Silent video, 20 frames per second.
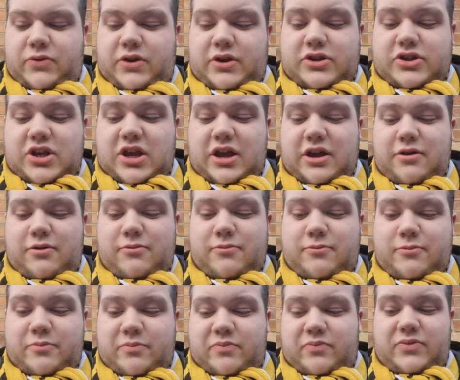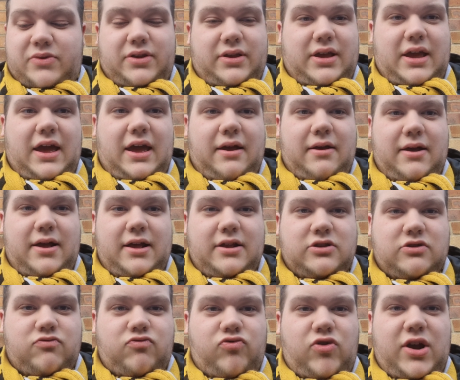So, yeah,
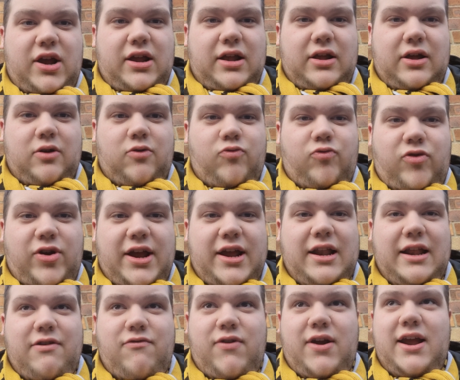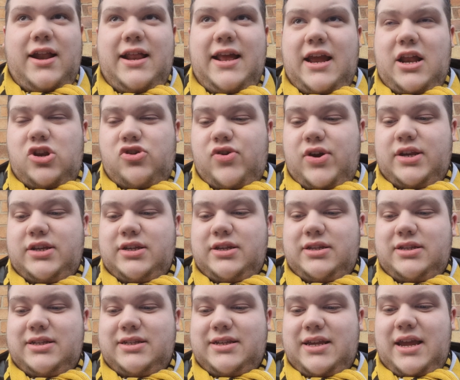it's really interesting
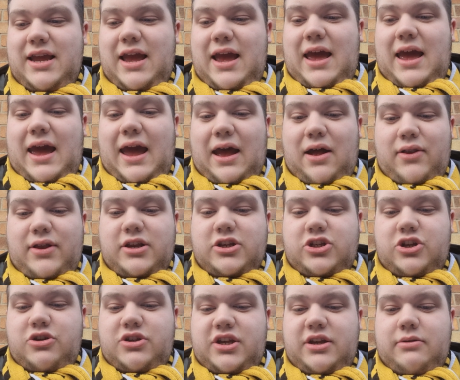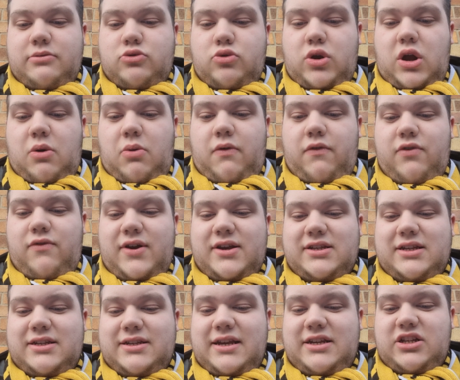to see how these 2 teams will go on for the rest
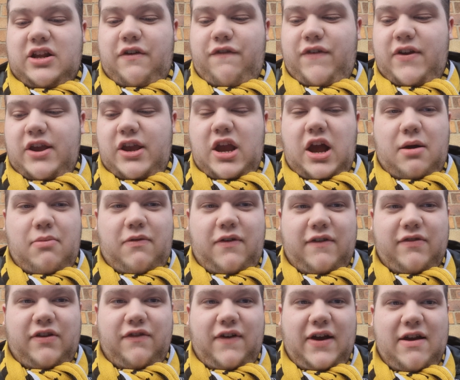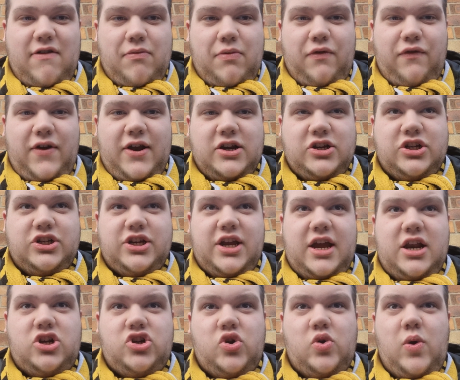of the season. I think Yarmouth have the favourable fixture
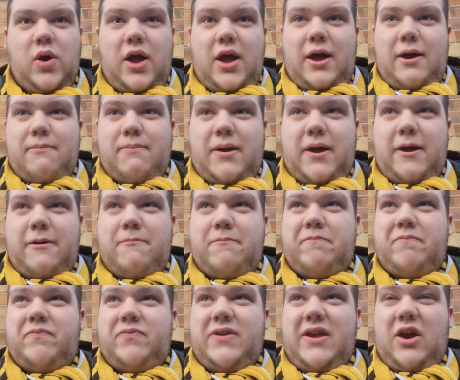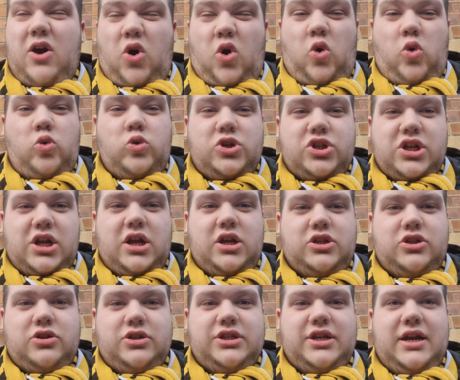schedule, but it all
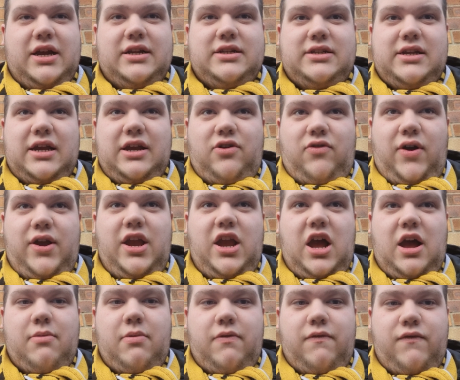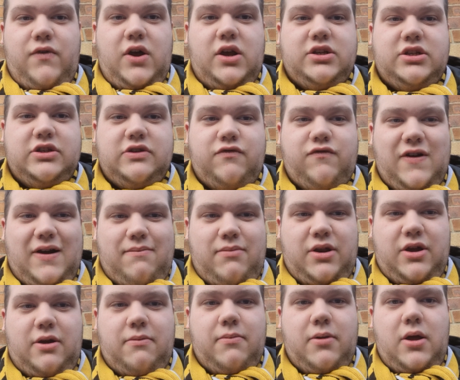starts on Saturday. Great Yarmouth versus
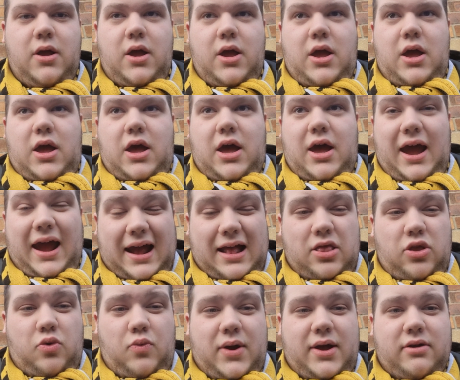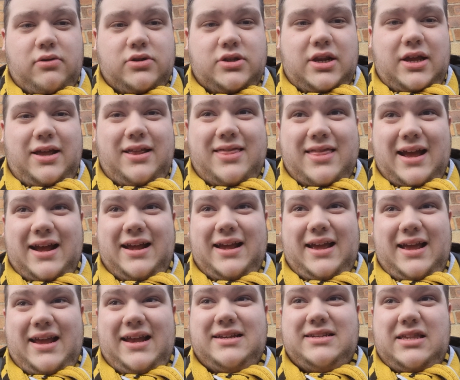Framlingham at the Wellesley. That
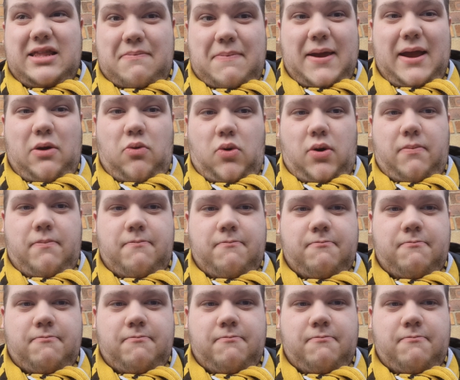is the big one.